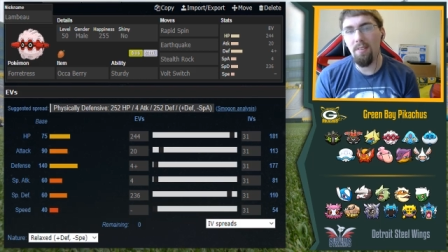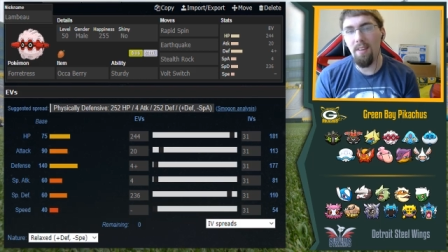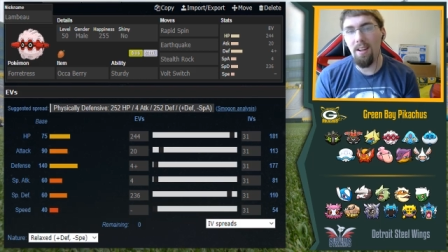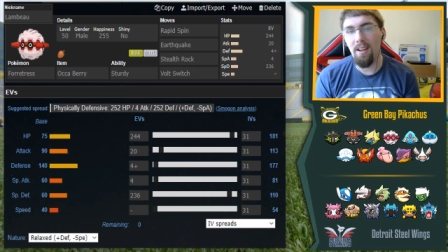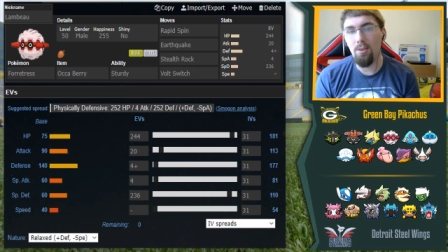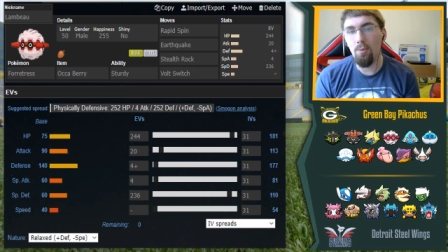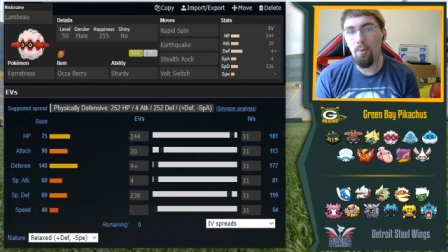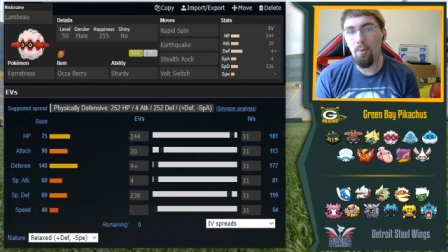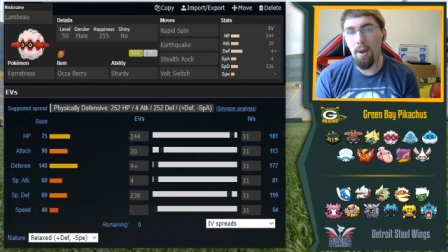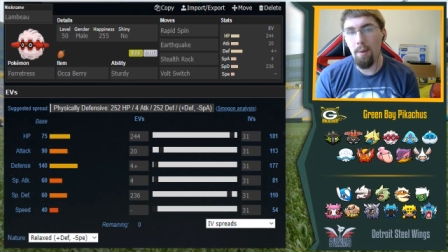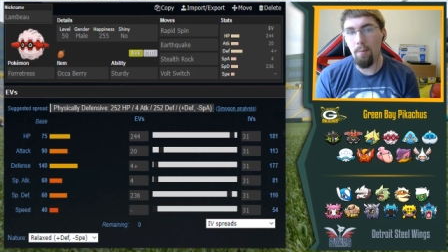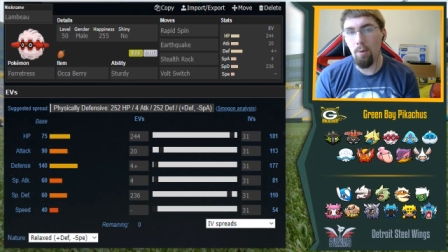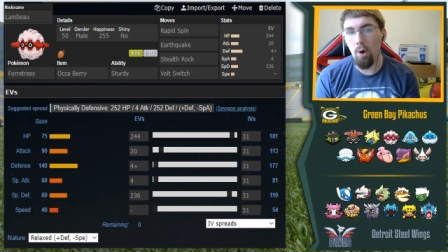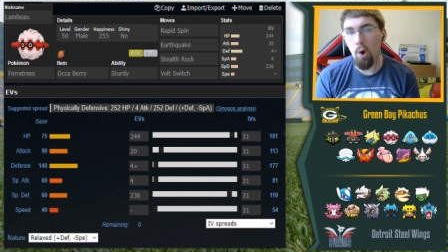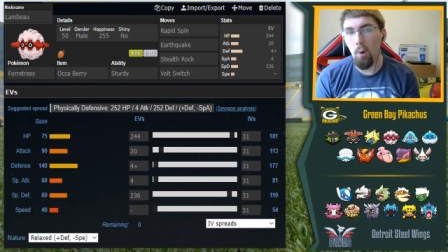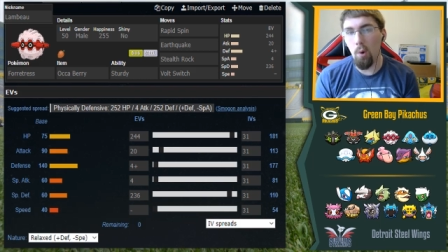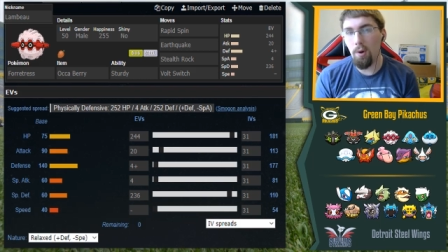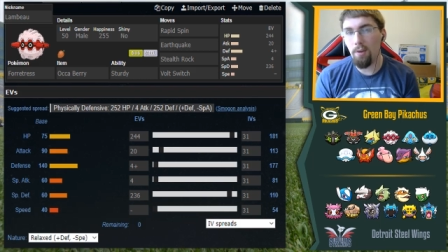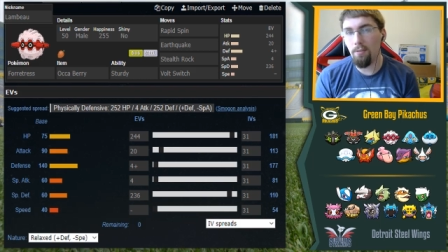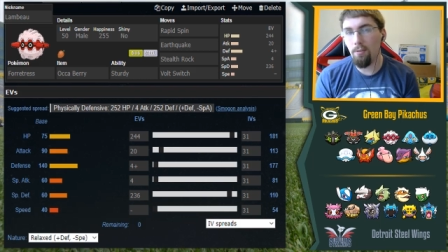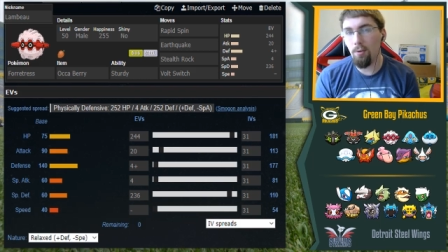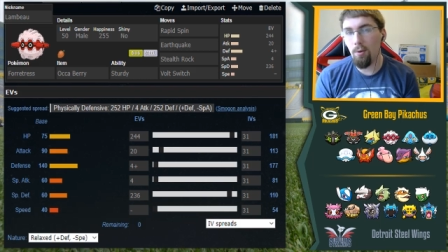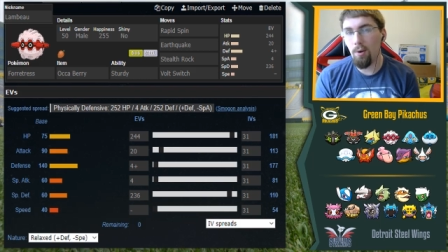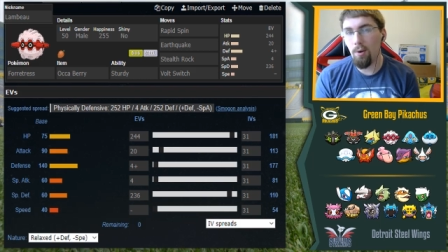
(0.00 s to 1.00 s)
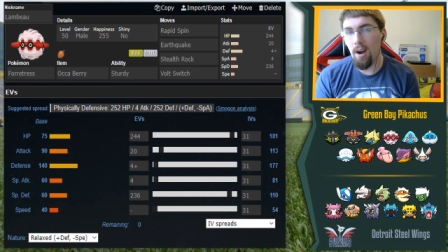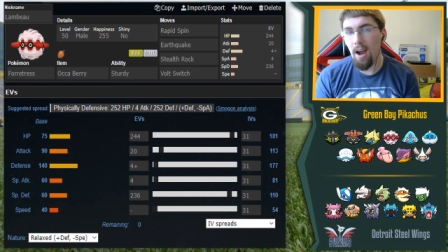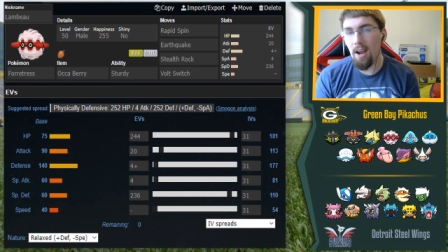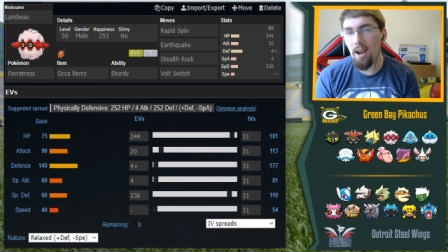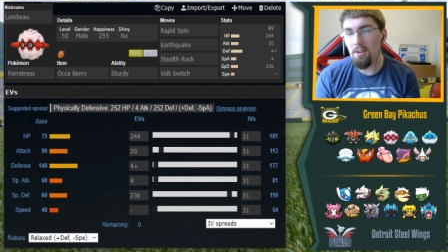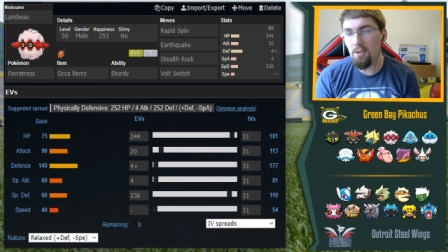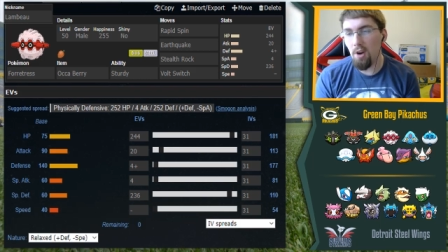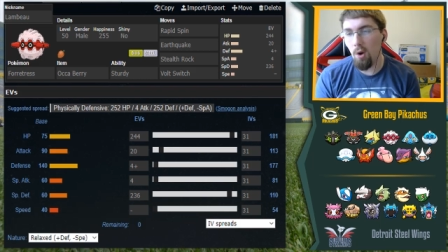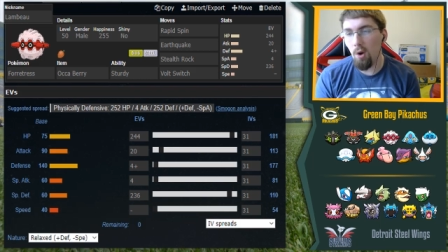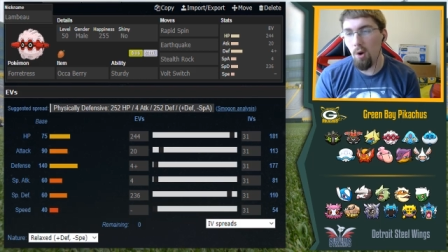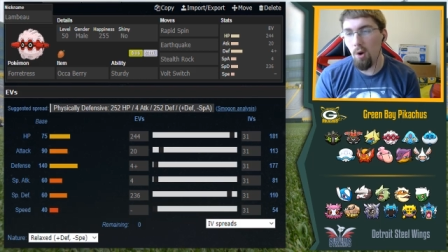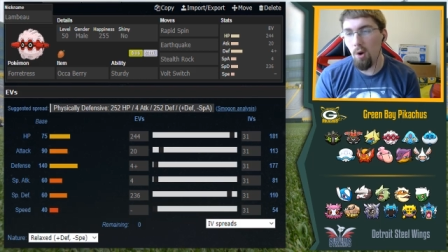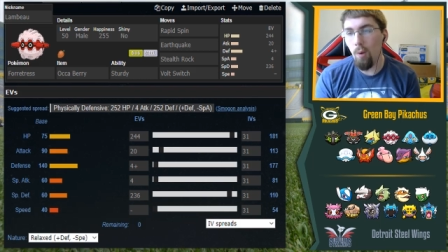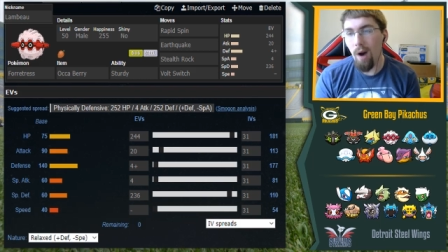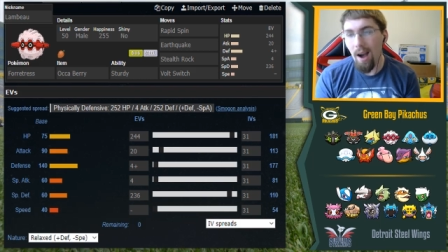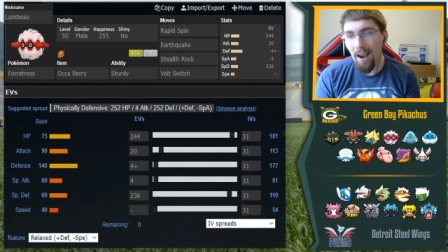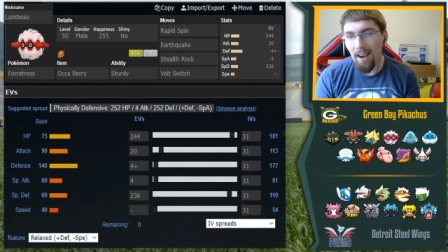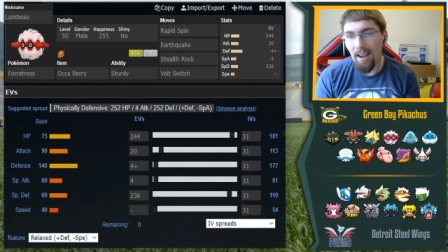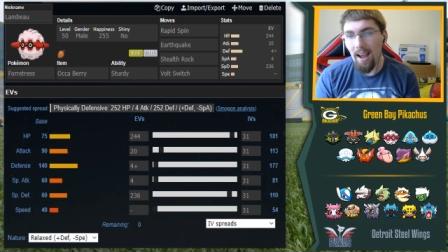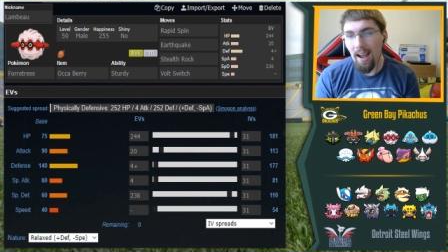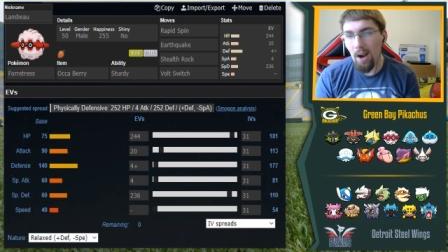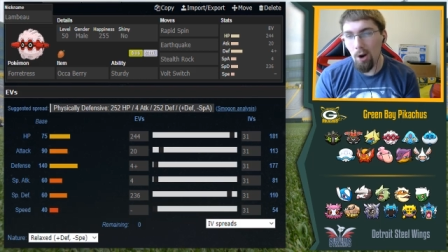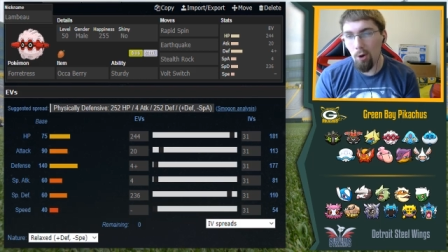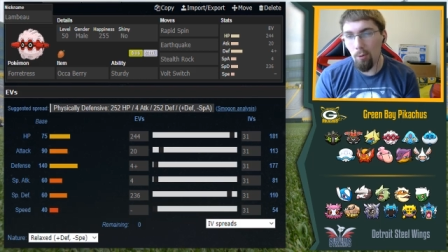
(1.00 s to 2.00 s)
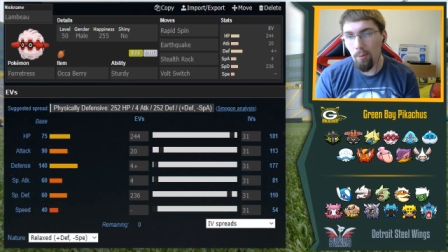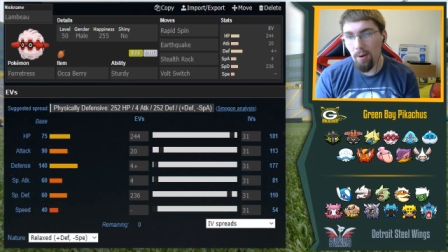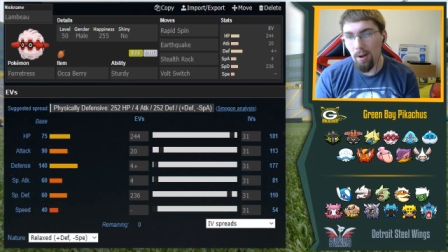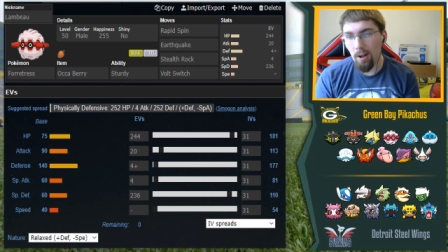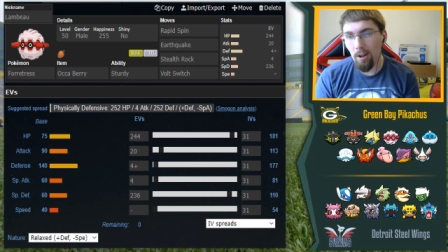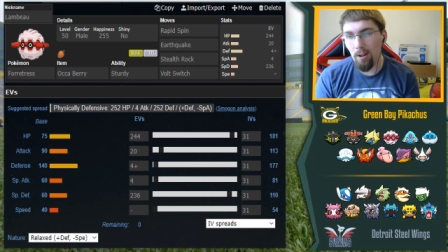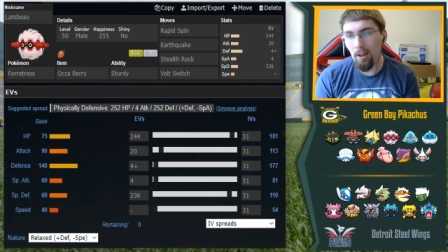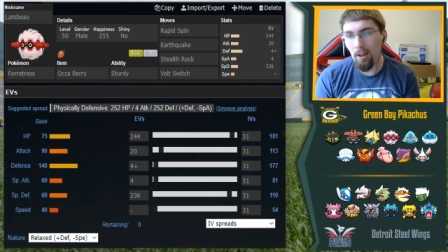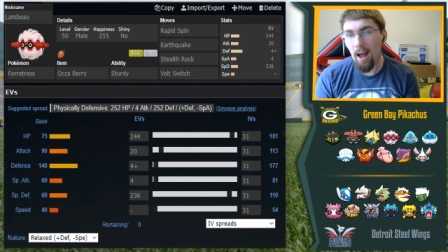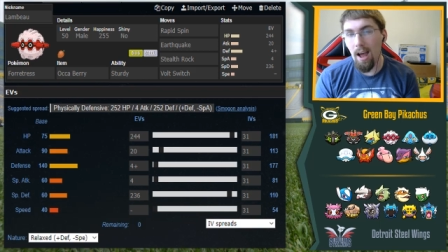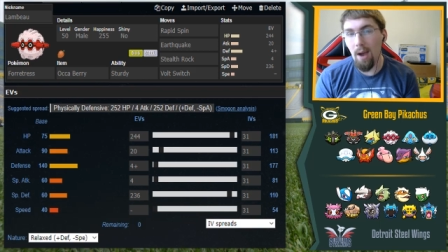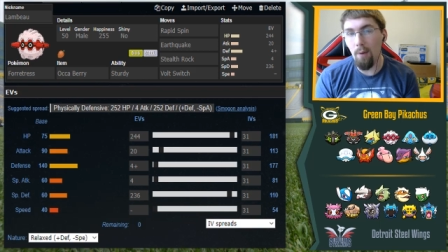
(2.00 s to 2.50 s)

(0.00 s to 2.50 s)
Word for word: and that's what I'm going for. I don't want Gyroball.